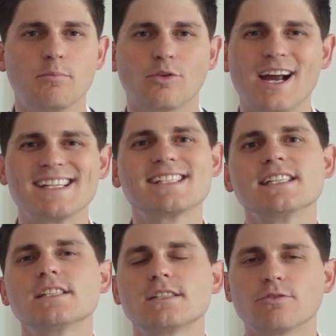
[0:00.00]

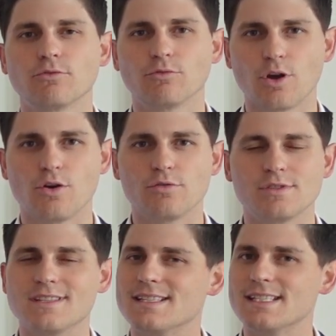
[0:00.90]
prices
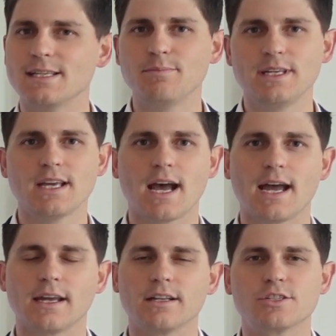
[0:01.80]
rose, the
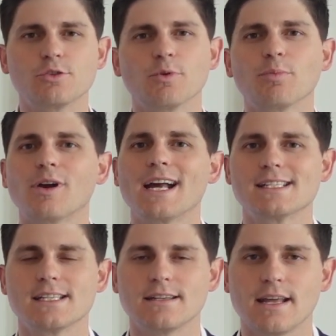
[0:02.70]
CPI, Consumer
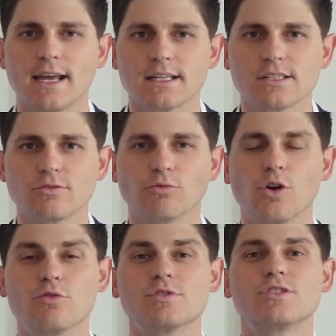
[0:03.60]
Price Index,
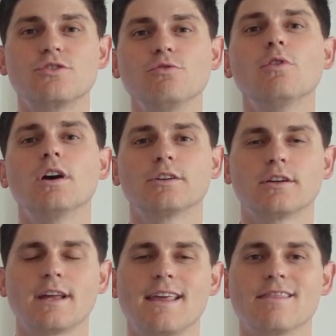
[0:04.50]
rose
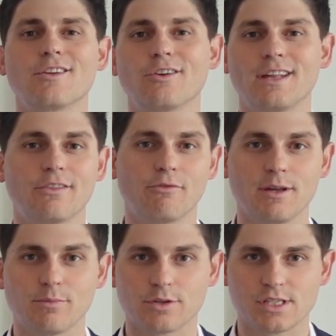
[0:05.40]

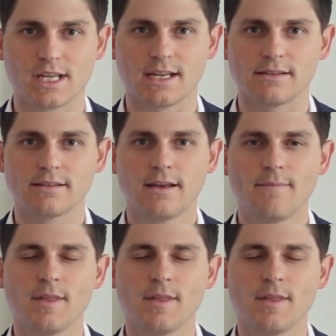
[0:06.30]
233%.